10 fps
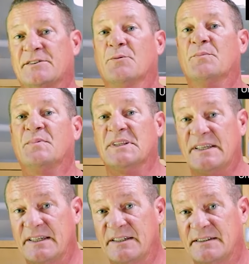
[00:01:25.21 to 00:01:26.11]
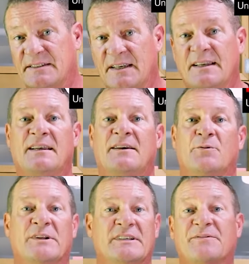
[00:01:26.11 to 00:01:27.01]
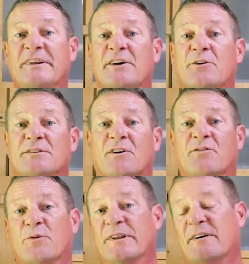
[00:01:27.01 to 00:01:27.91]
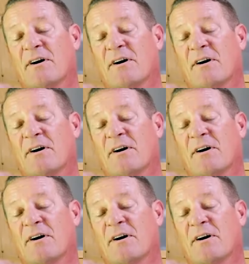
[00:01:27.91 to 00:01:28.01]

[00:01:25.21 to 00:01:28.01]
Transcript: So please, when this video is over with,